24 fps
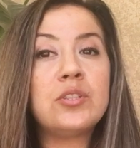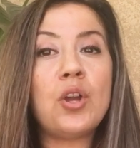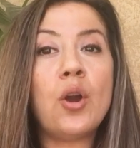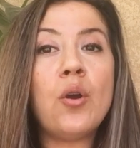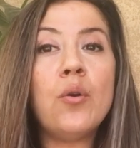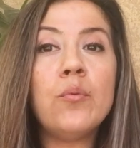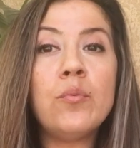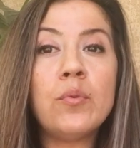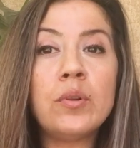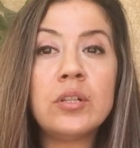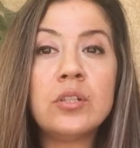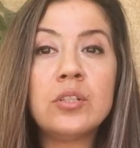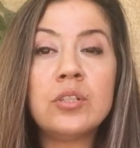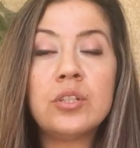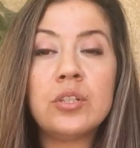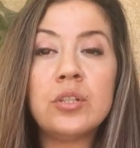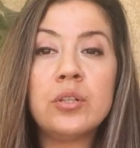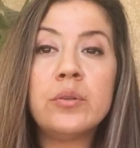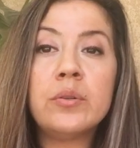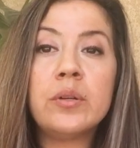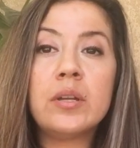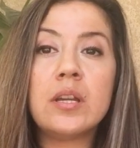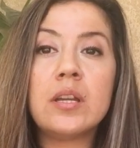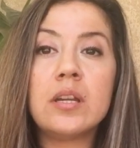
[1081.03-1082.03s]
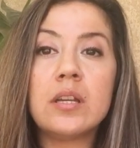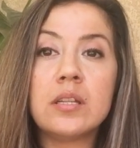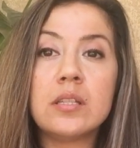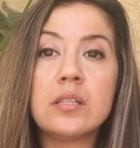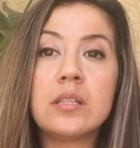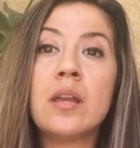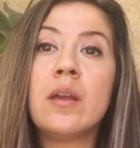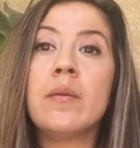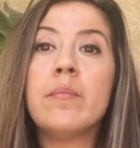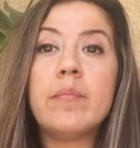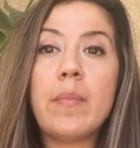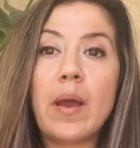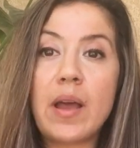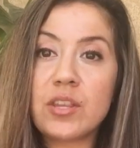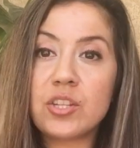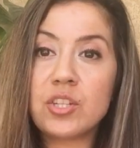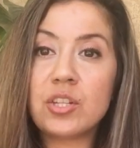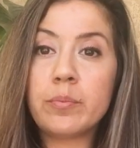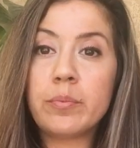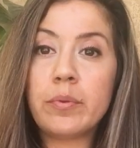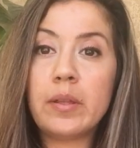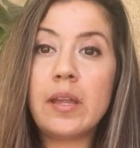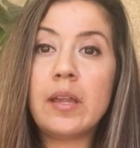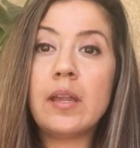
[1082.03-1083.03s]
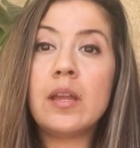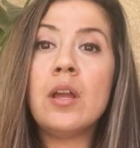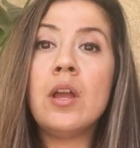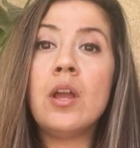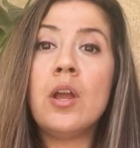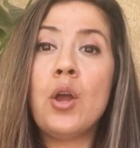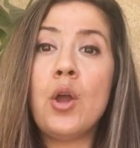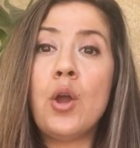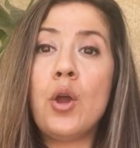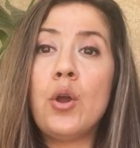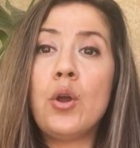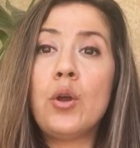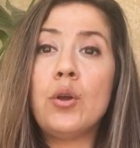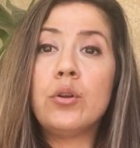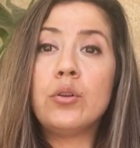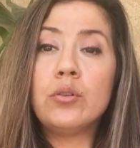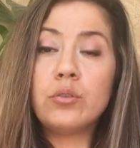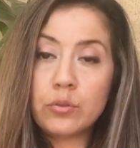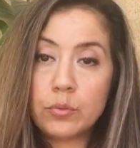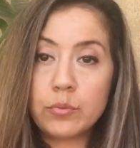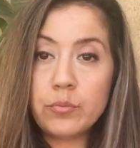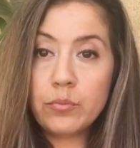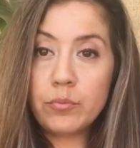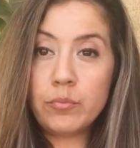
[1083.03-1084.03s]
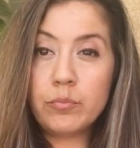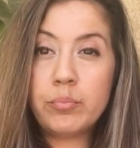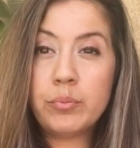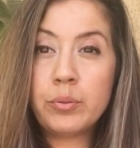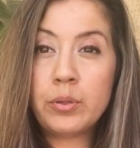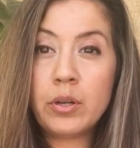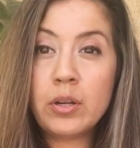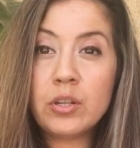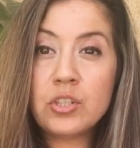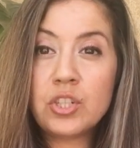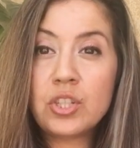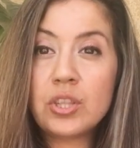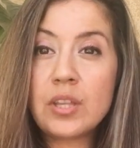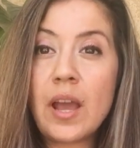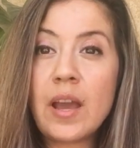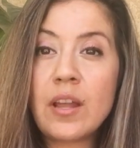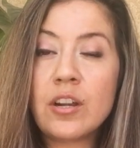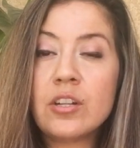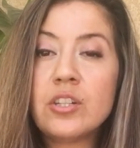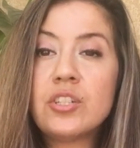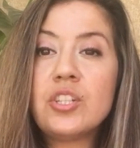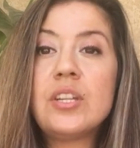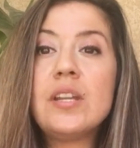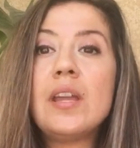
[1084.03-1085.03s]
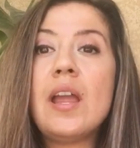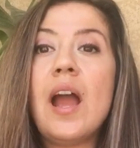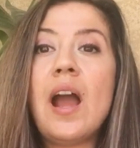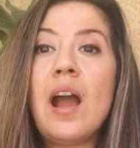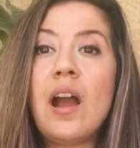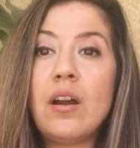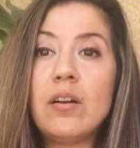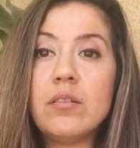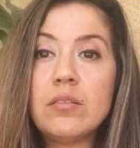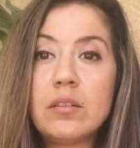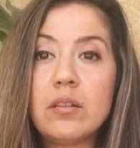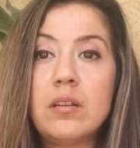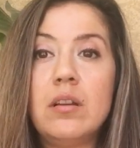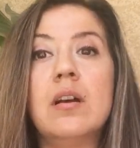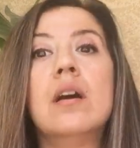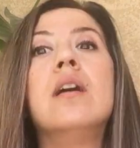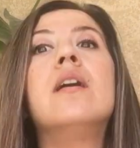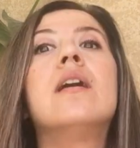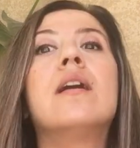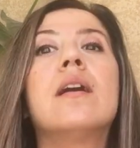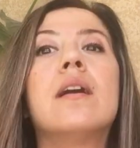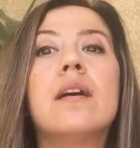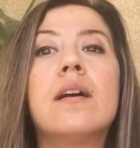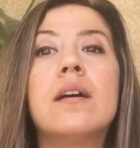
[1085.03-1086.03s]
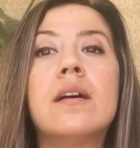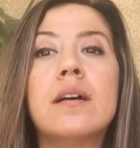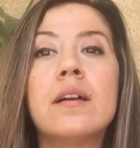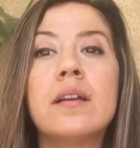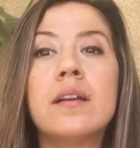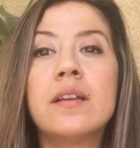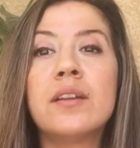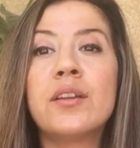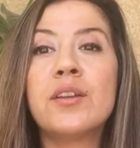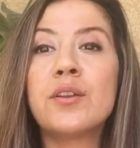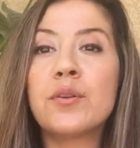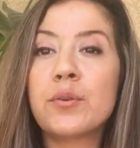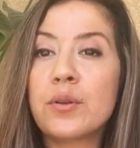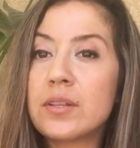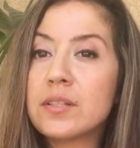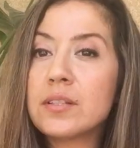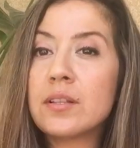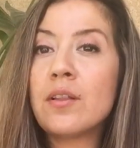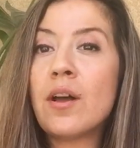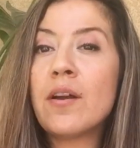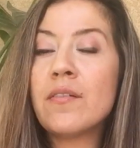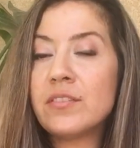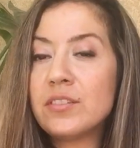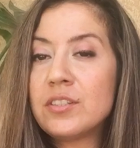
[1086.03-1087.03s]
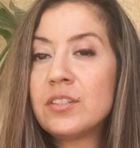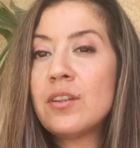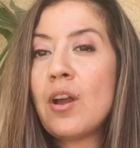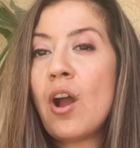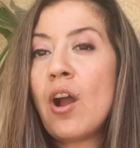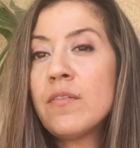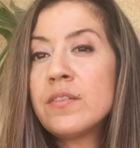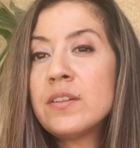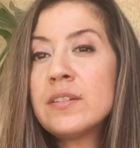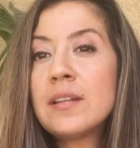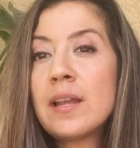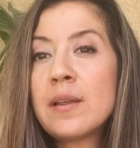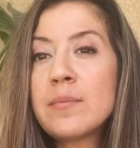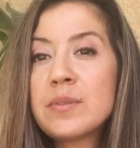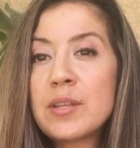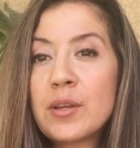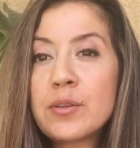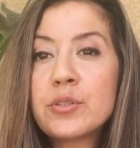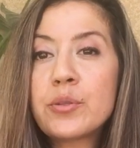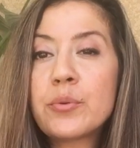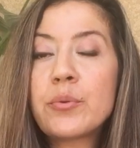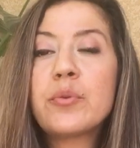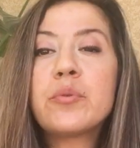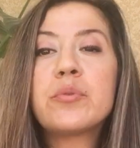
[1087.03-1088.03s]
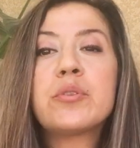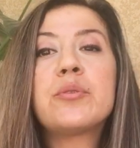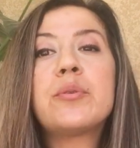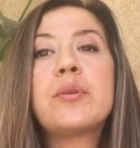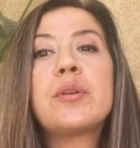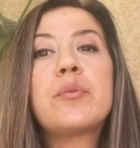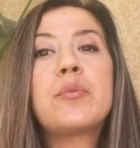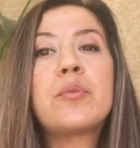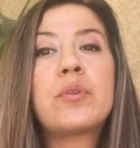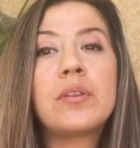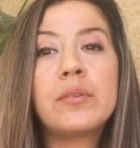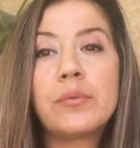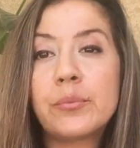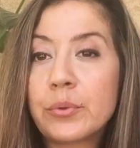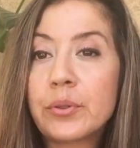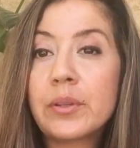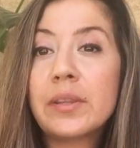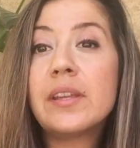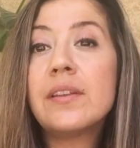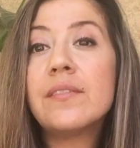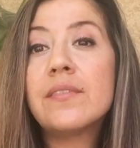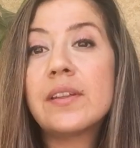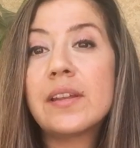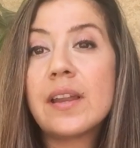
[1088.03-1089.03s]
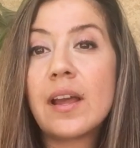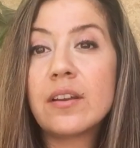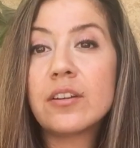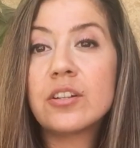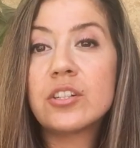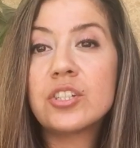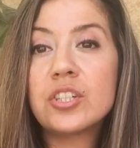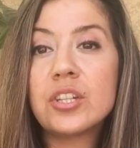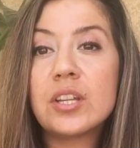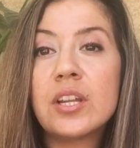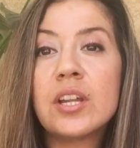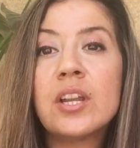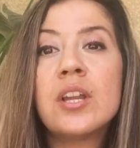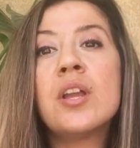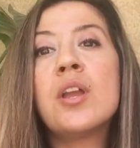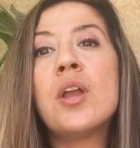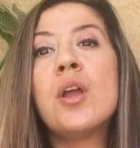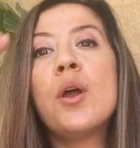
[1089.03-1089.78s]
don't want to do is masturbate, push the energy out, you know, because oftentimes that's what we're doing. We're relieving energy,